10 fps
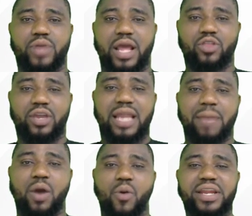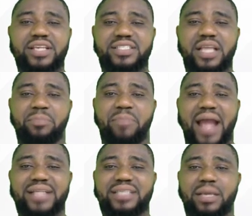We are talking about when the snake
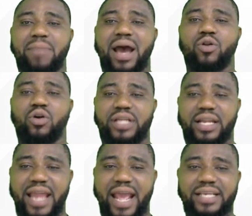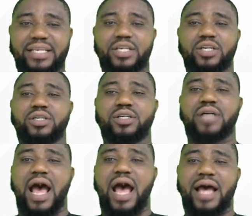bites a man on the leg
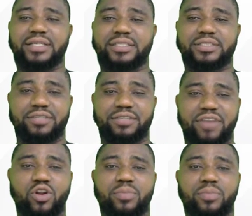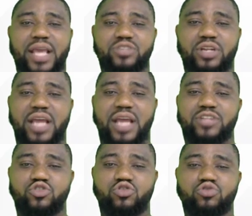and the venom gets to the
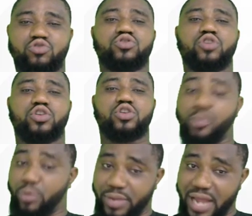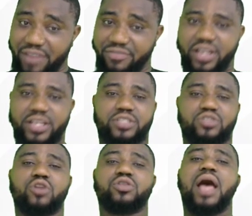heart through. So it's not pulmonary vein,
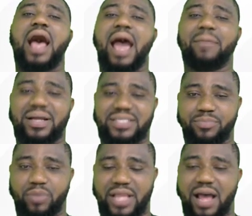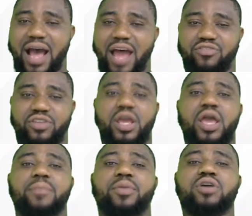it's not hepatic portal artery,
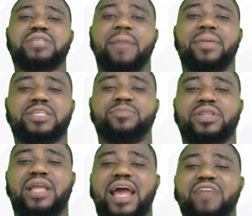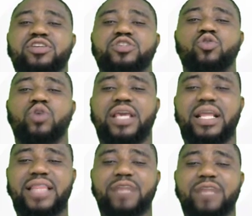because hepatic portal artery is
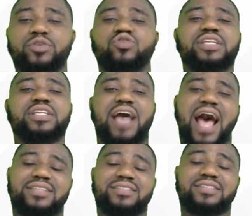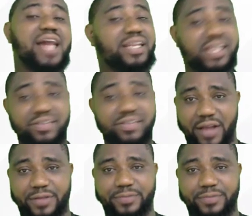located between the heart and the liver.